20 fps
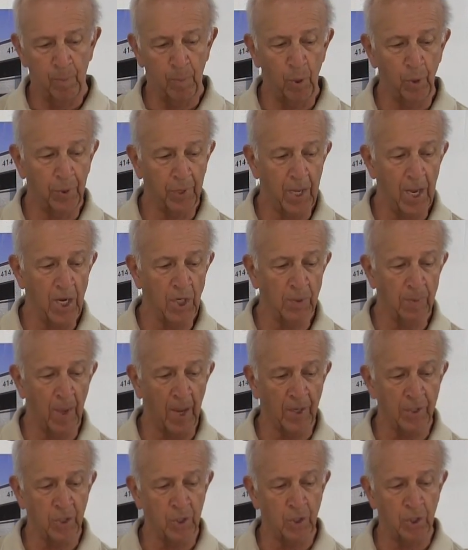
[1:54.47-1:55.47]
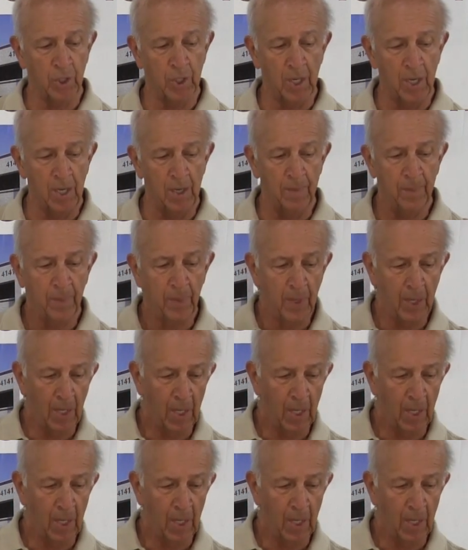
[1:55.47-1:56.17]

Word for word: pull the gauge blocks that you need.